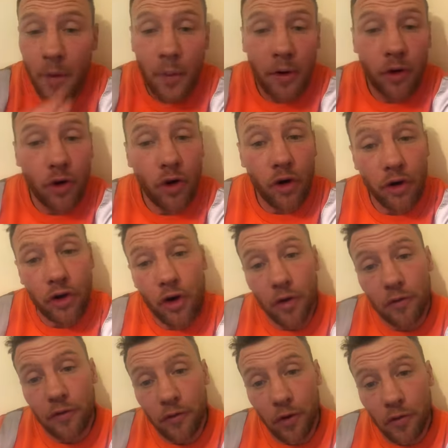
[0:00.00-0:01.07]
will go and
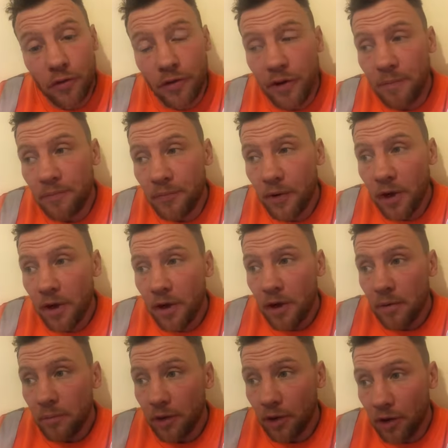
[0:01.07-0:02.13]
confront them
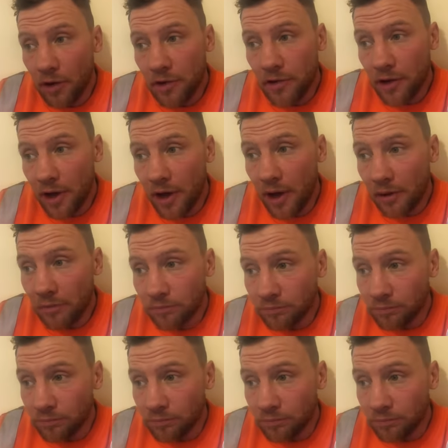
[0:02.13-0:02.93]
because uh,